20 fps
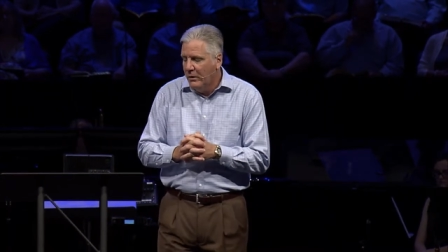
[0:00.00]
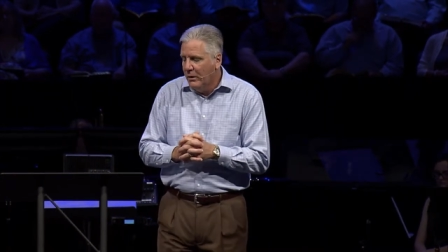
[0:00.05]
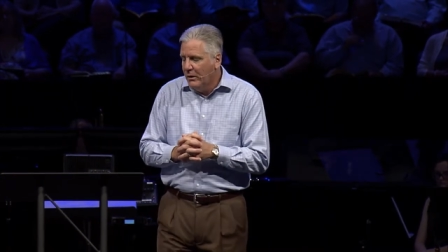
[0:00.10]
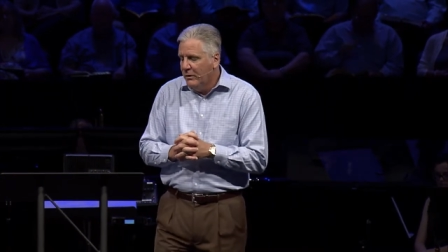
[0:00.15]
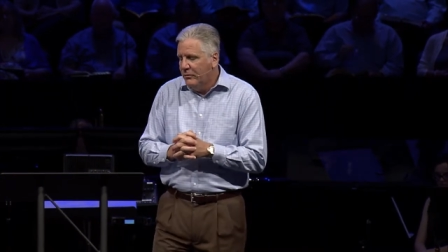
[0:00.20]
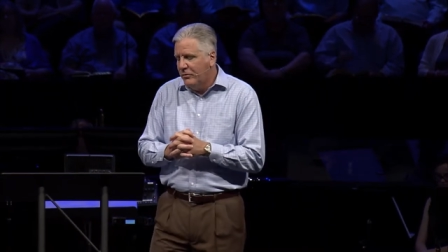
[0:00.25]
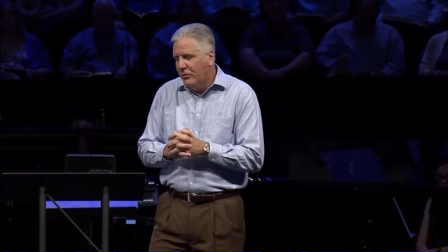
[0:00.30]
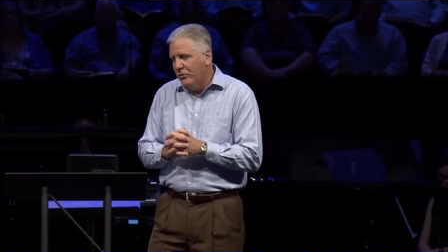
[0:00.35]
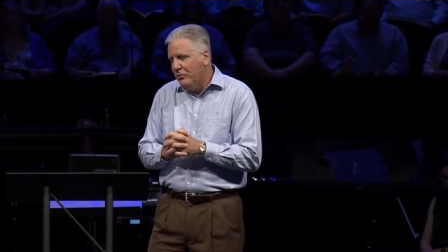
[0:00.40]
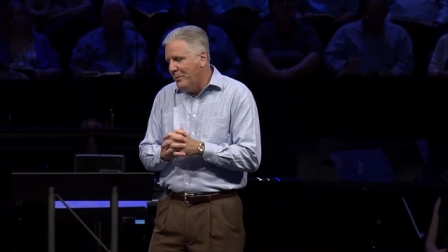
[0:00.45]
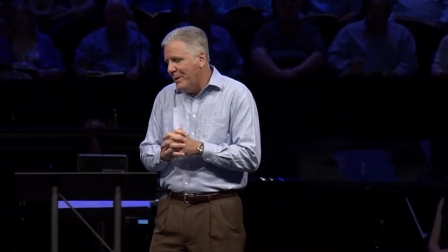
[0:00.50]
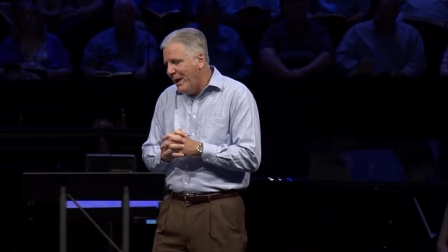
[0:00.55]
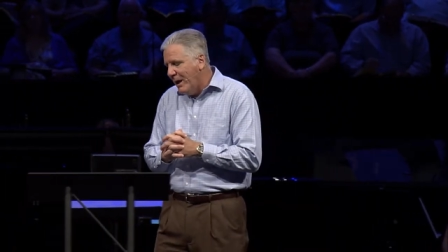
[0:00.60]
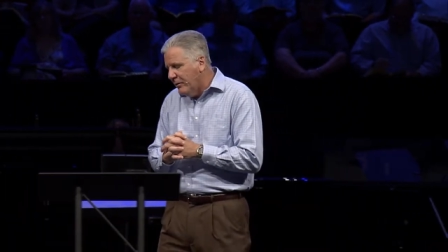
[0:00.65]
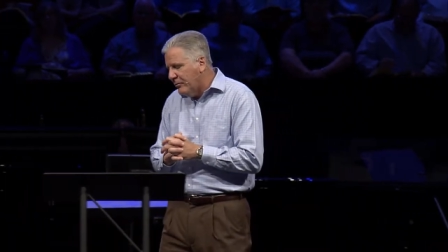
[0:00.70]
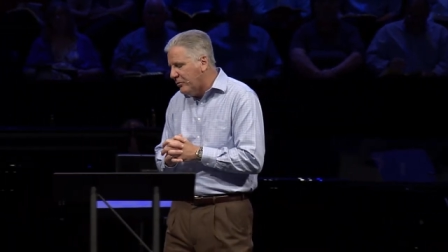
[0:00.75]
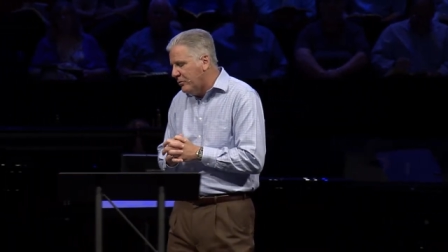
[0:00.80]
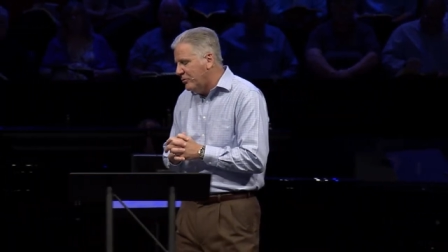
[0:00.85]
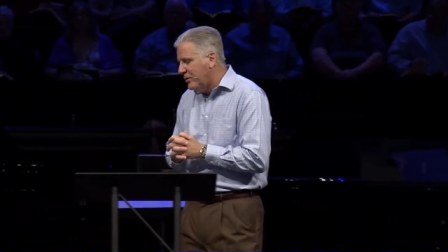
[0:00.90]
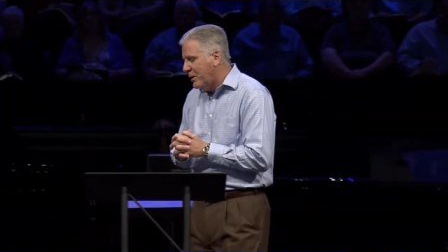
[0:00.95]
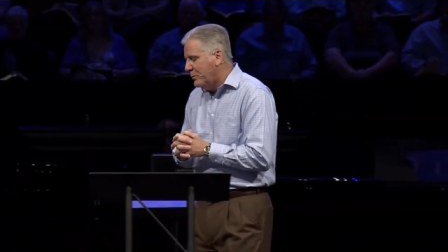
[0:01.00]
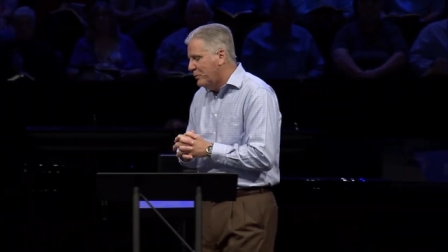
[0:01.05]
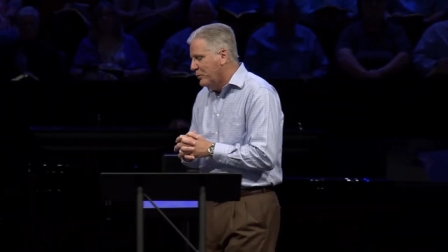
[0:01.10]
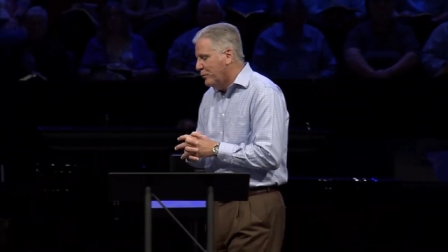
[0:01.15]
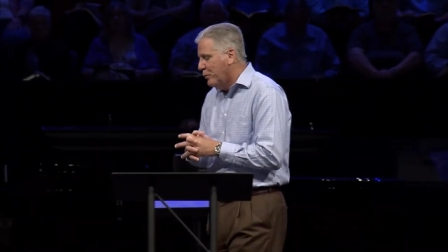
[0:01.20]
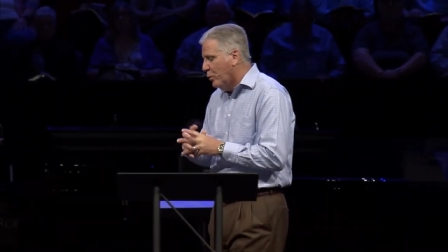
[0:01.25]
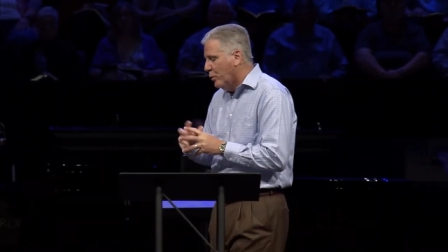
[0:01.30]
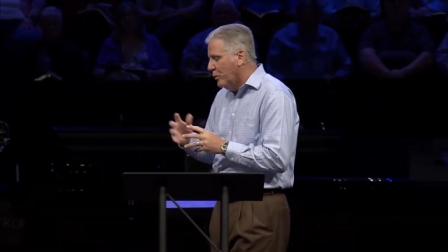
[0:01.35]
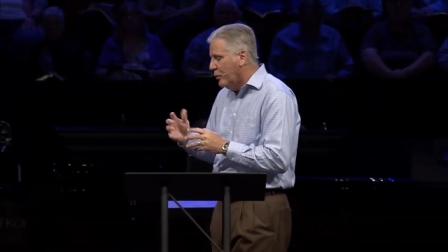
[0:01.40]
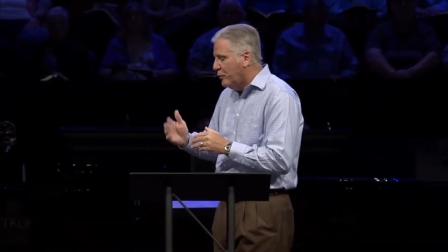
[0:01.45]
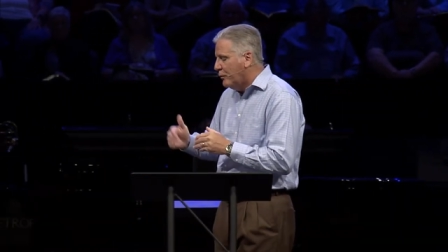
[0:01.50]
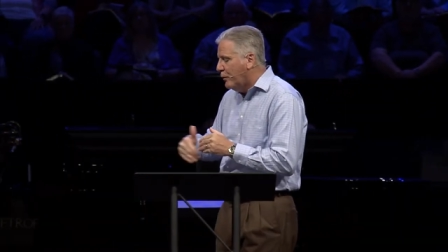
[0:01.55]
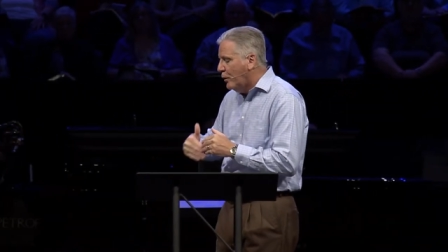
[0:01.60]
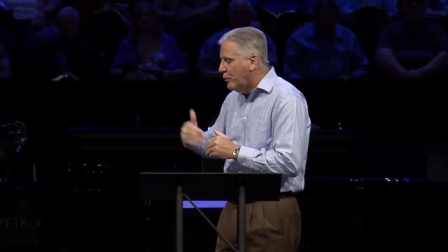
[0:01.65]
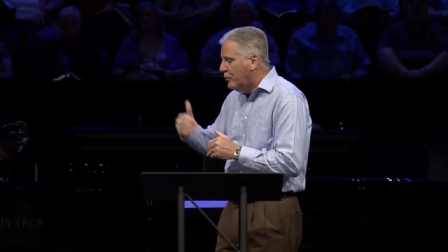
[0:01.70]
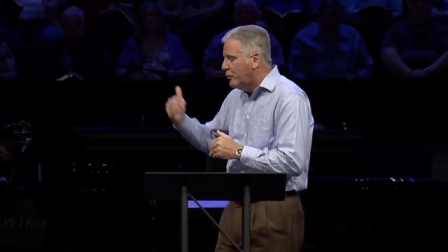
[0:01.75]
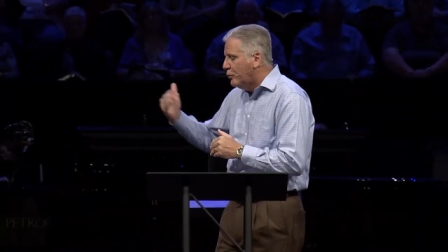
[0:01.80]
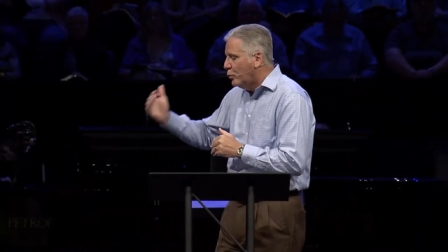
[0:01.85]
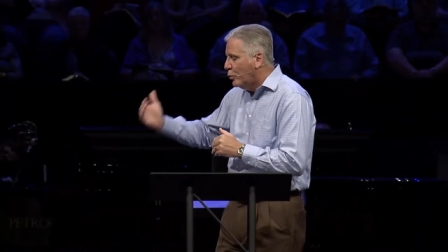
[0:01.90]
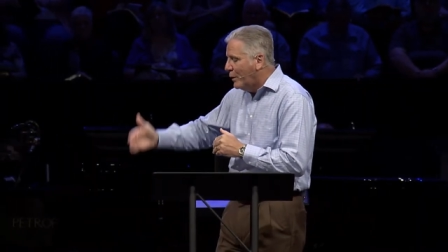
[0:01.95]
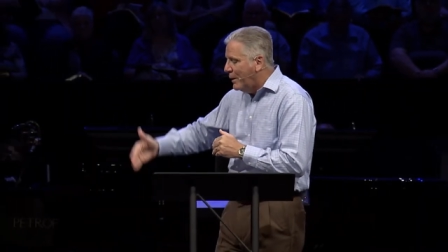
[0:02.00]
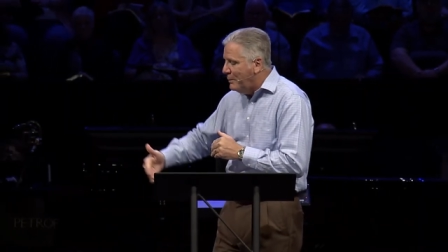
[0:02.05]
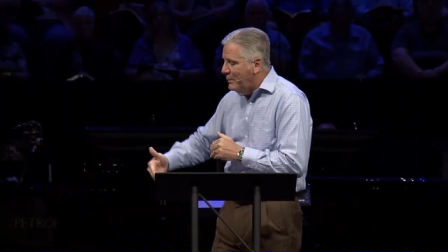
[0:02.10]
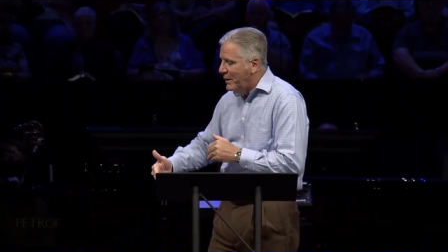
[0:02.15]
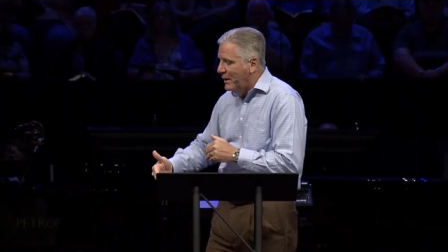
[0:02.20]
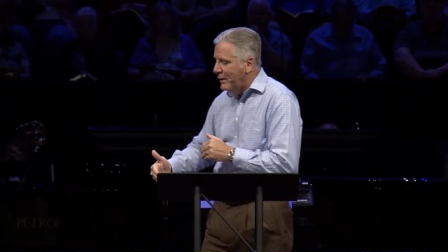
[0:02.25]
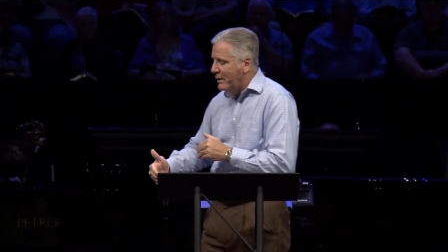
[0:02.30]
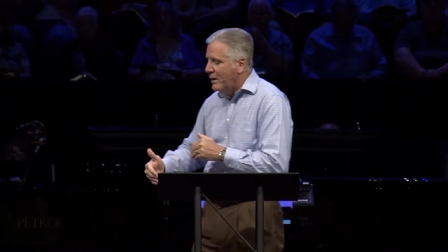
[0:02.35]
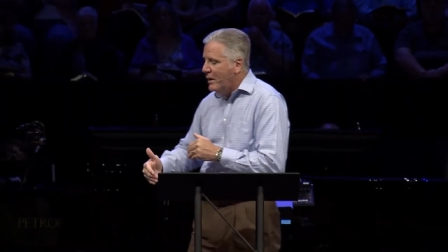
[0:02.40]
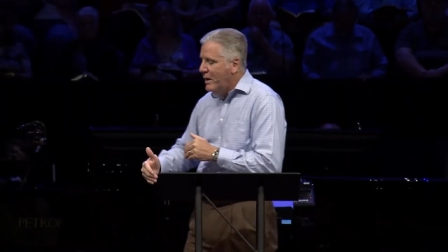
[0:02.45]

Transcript: excuse me, Ezra chapter 4, the first remnant